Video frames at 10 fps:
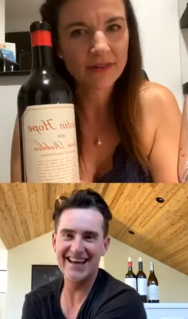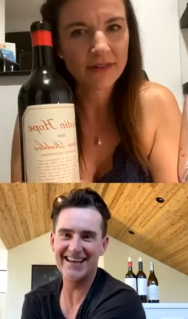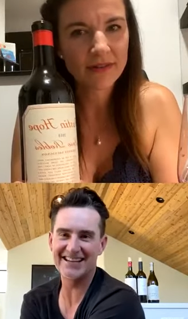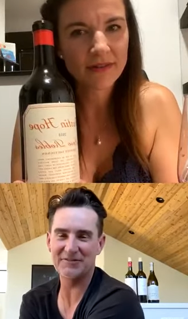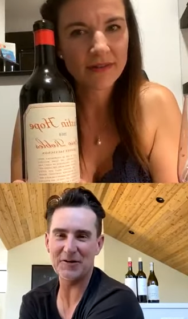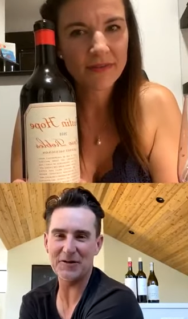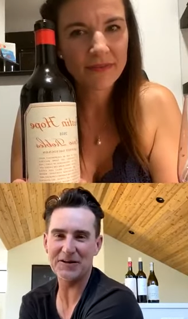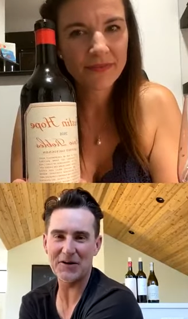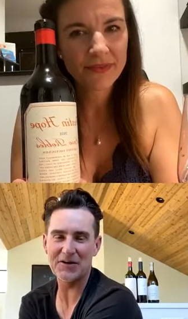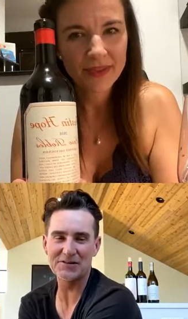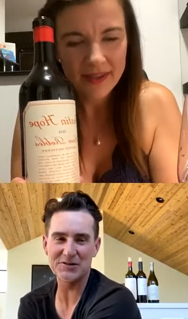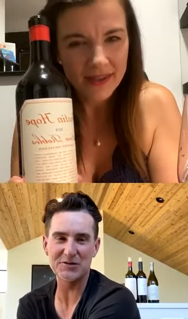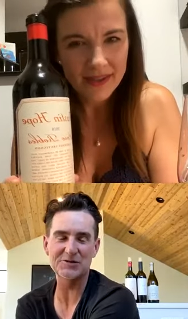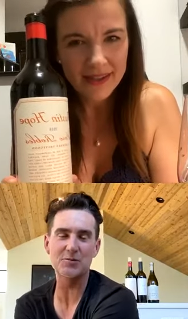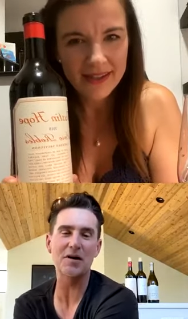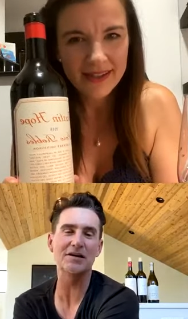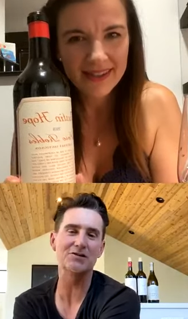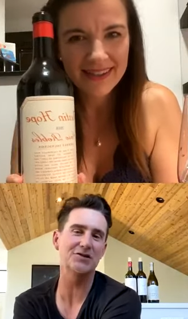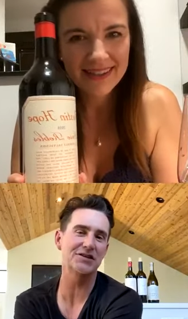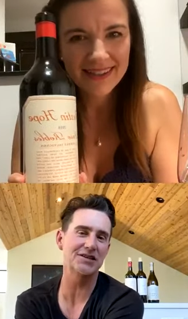Speaker 1: it's very hard. So it's why it
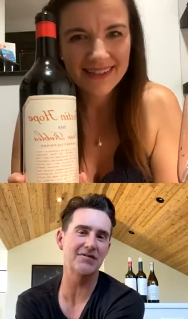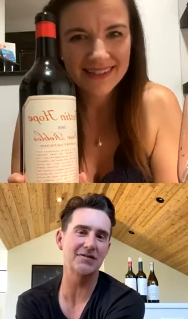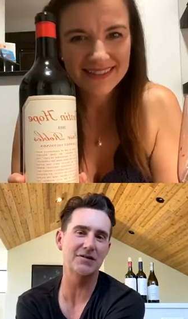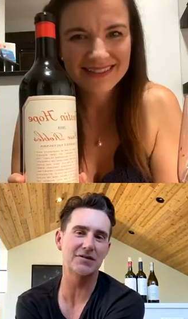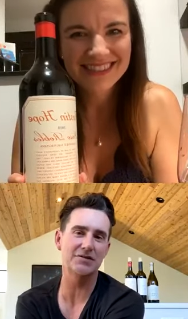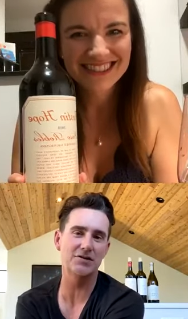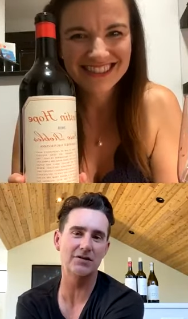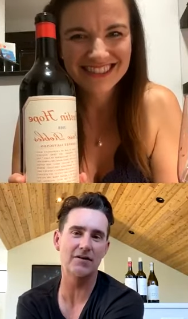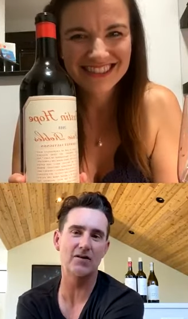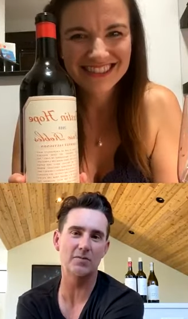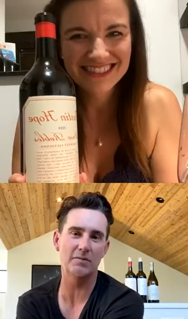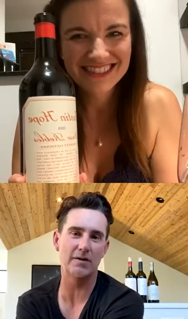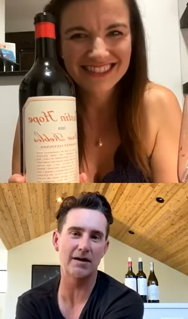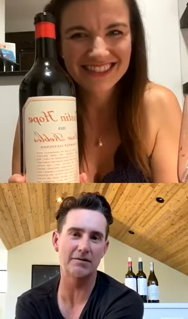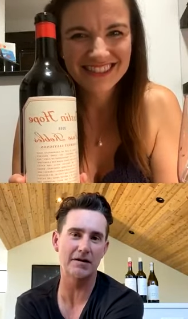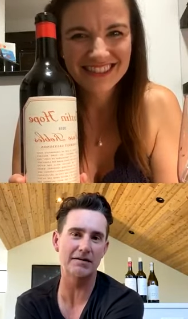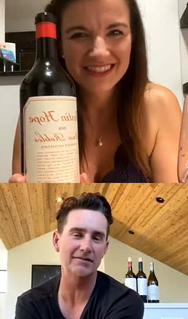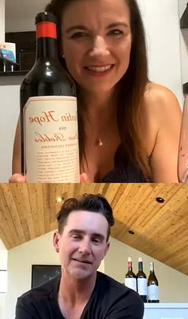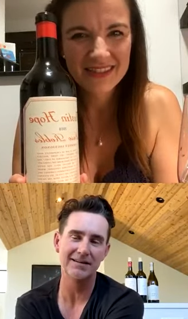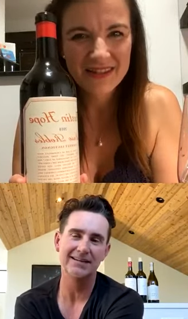took seven years to develop the brand, right?
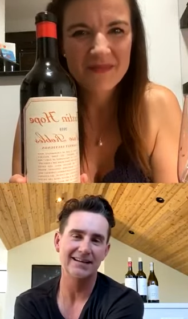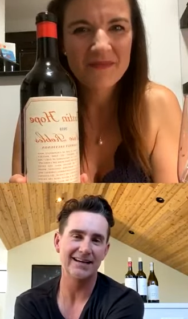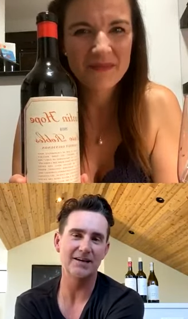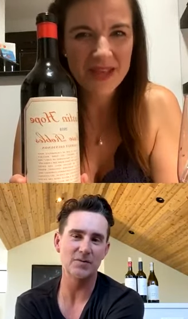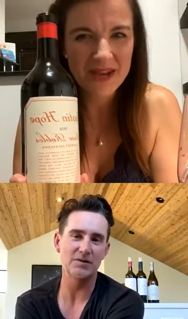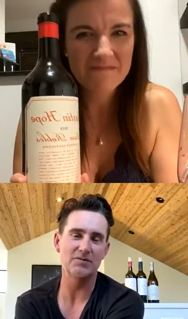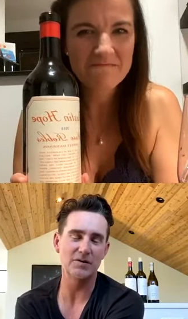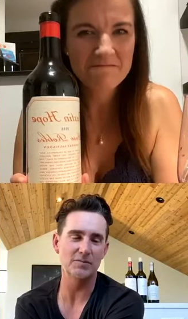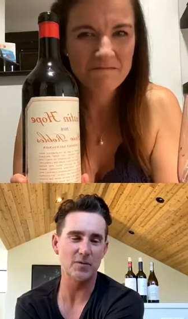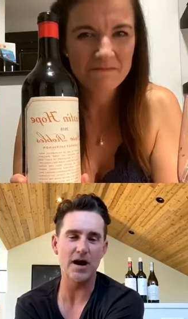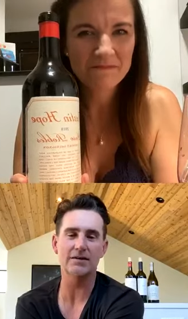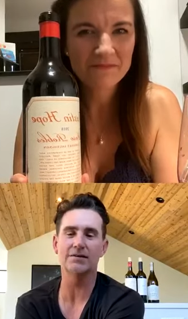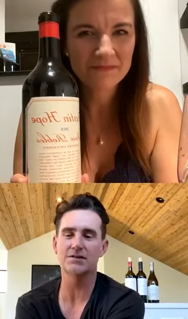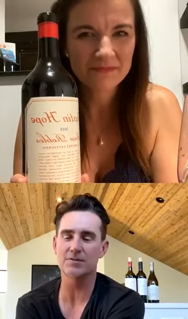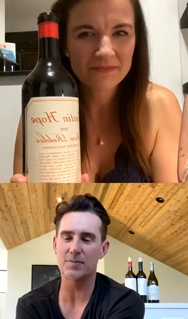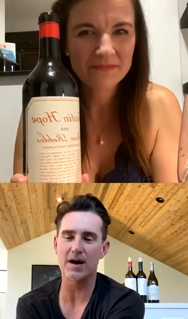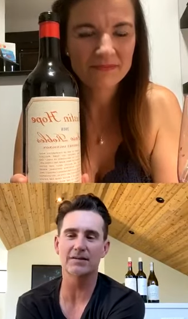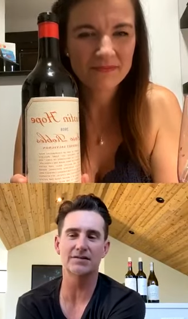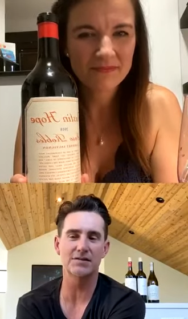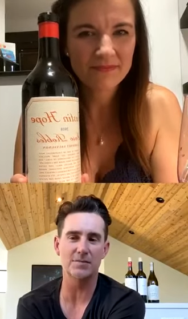And yeah. we, we practiced and
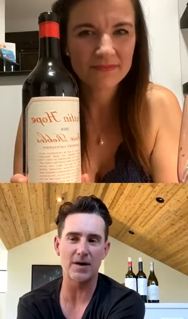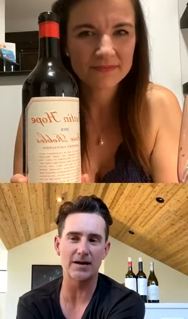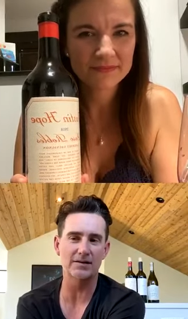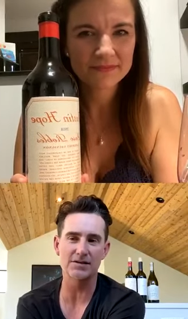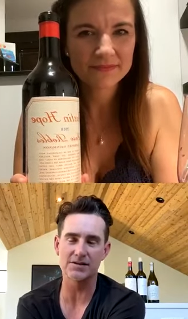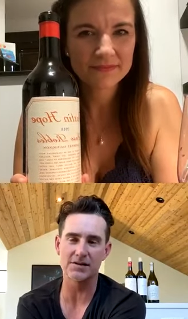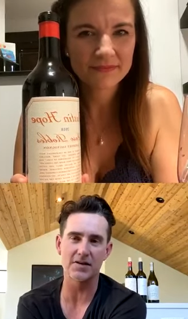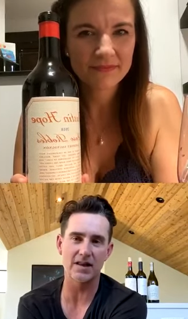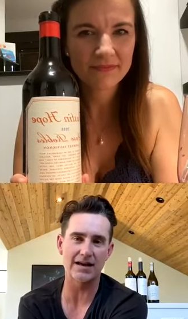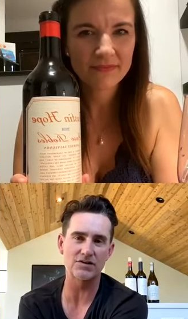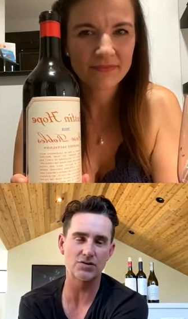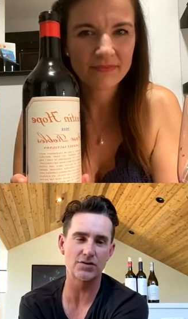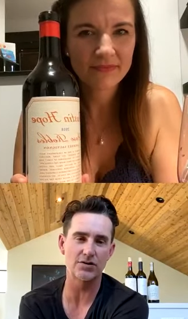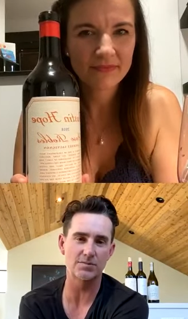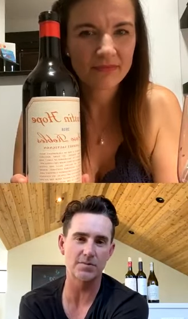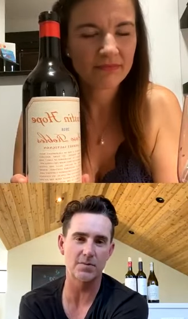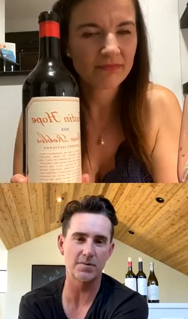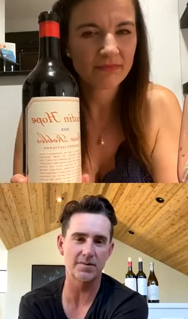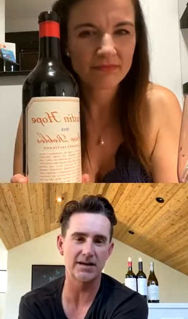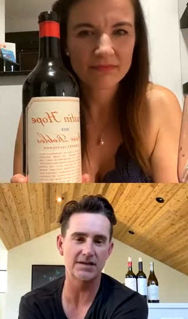practiced and practiced. And in the last two years before we
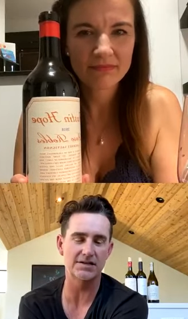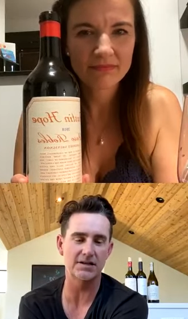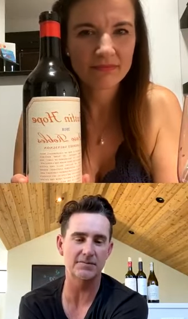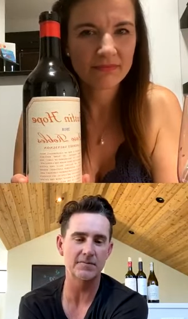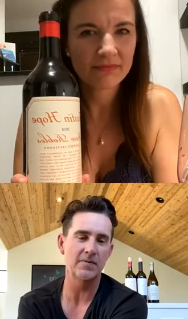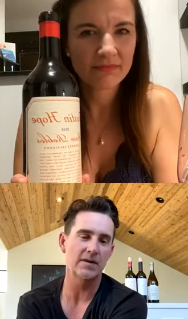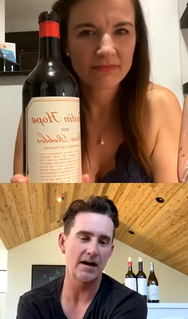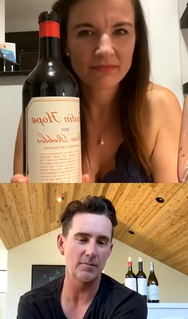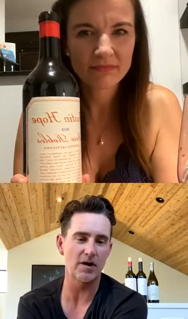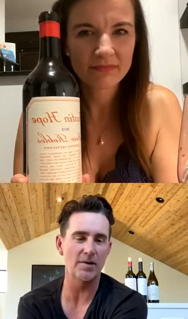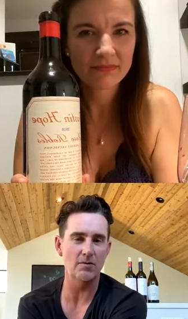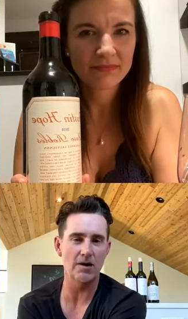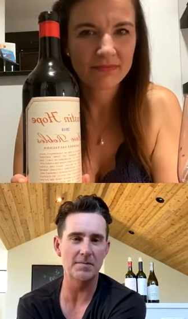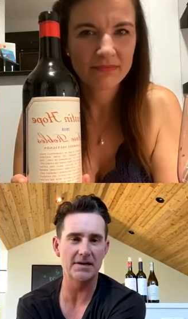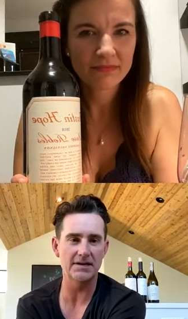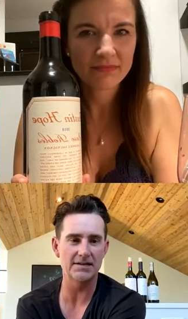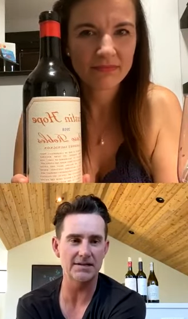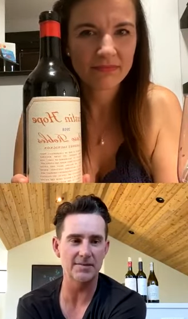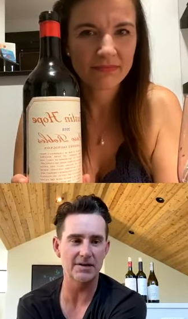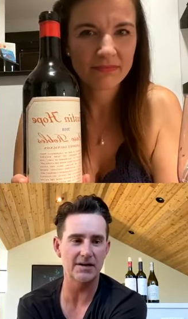released it, I brought my winemaking team
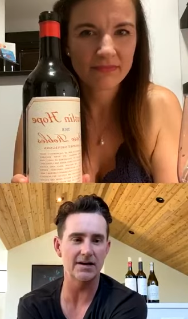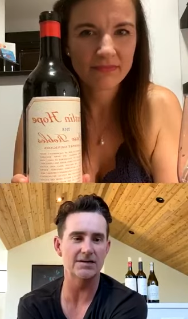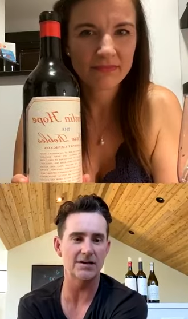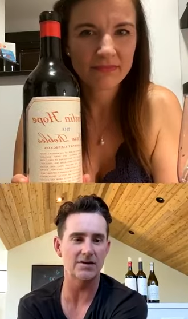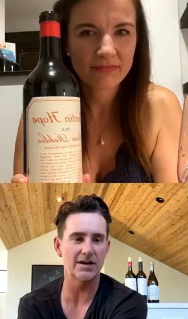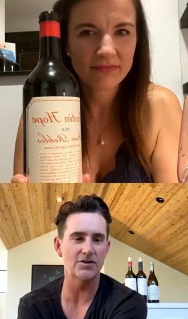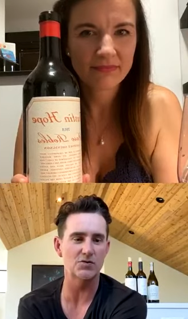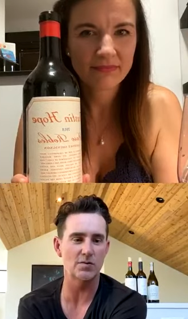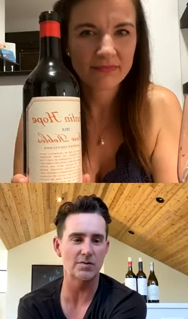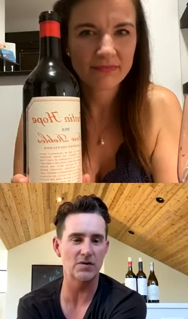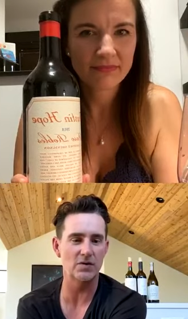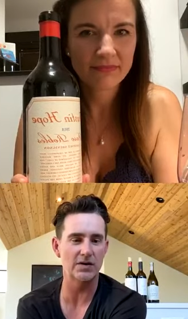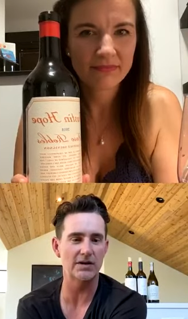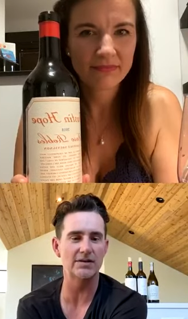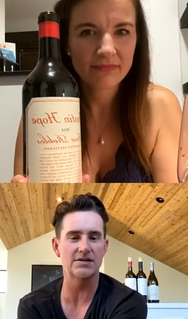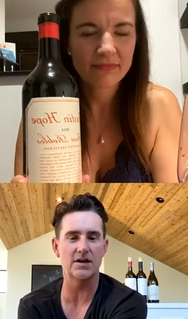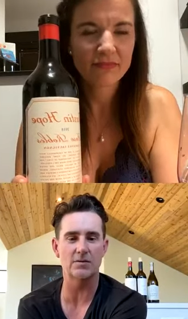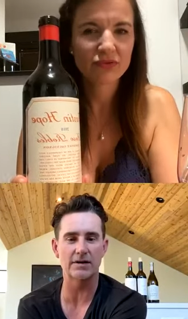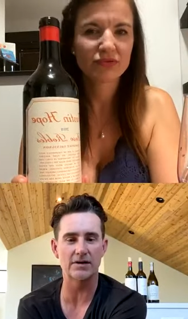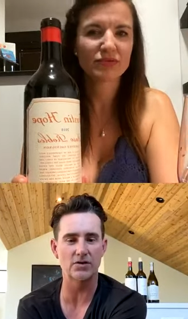in and I said, okay, here's what we're doing and this is how we're
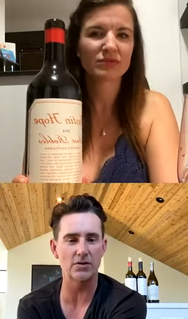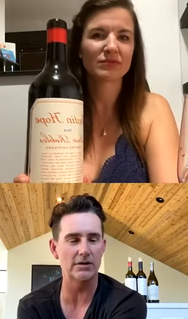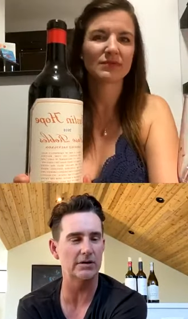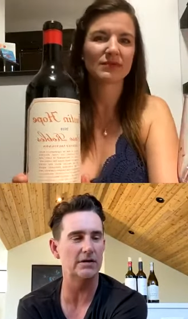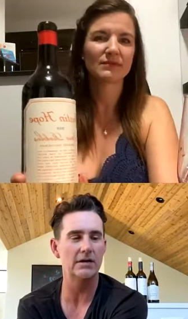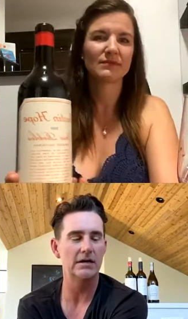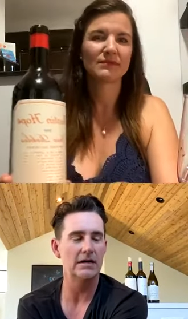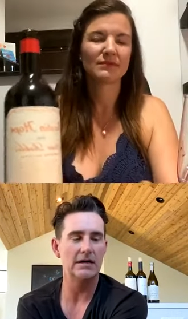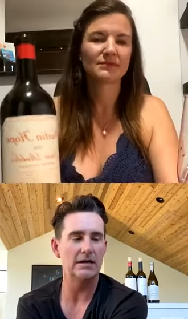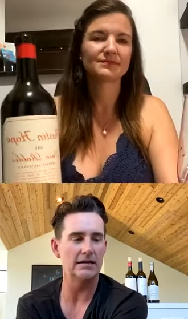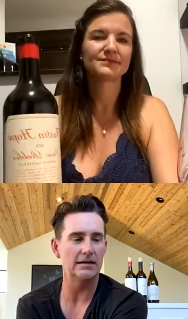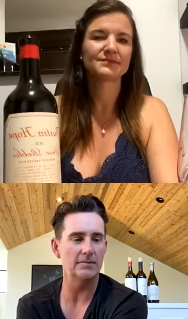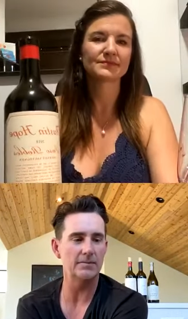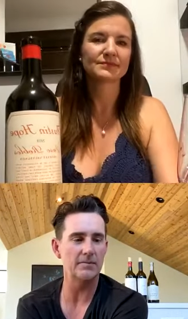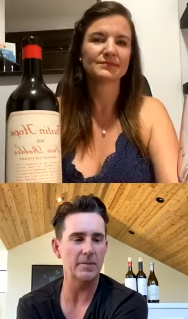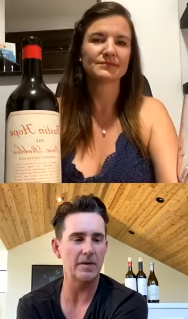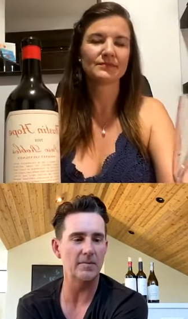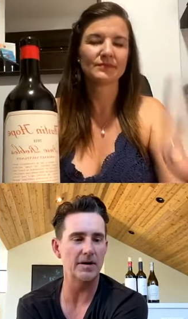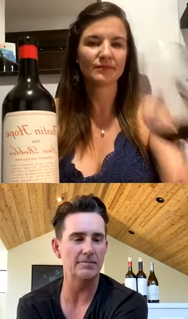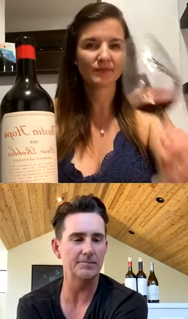going to do it. And, um,
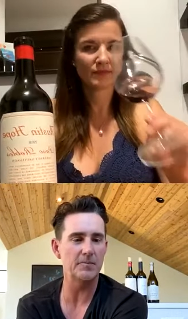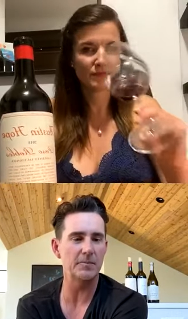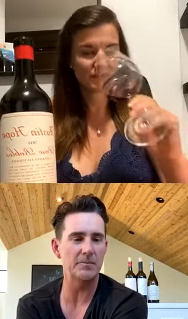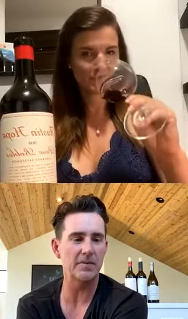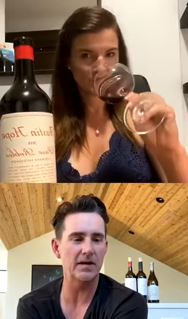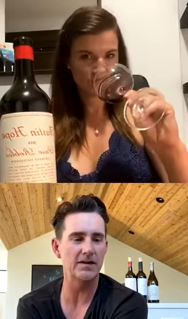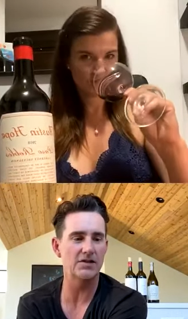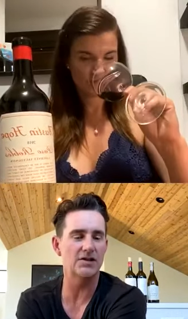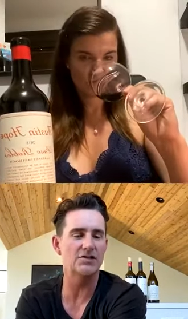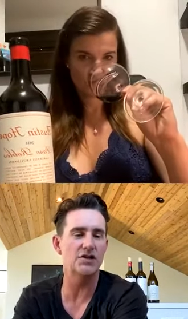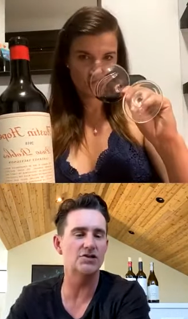but it, it's it's